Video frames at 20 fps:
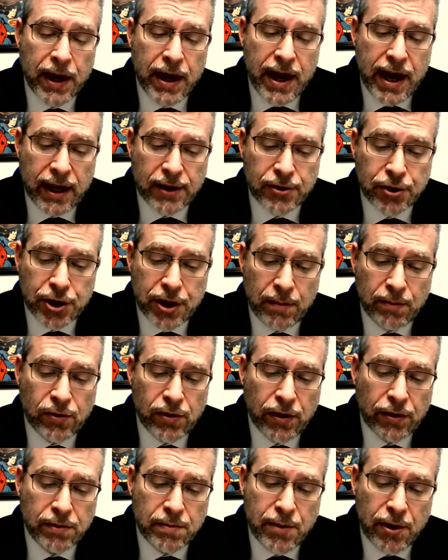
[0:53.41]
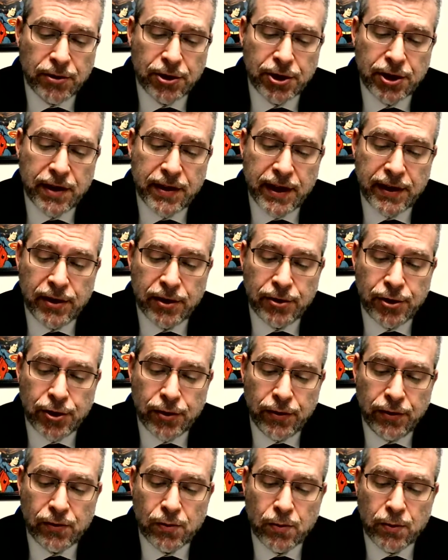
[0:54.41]
Hashem told Moshe that the
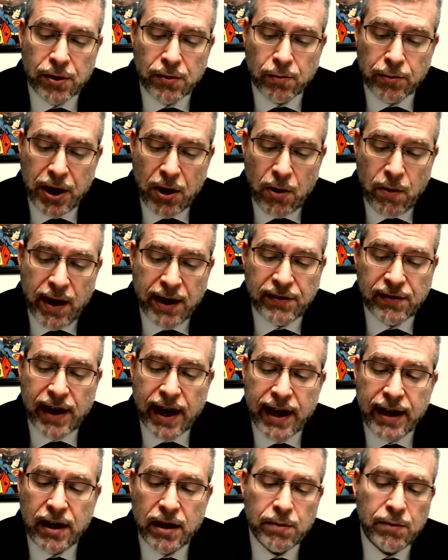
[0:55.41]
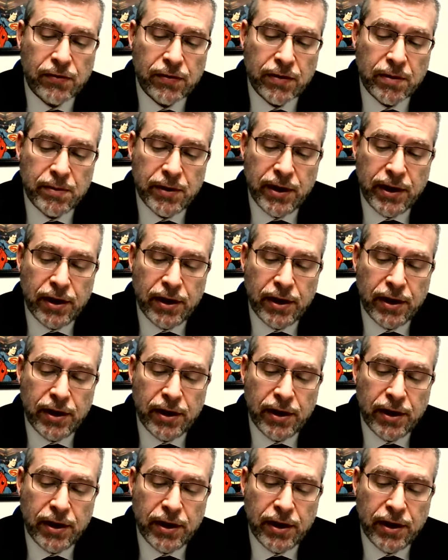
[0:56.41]
Jews would request items from the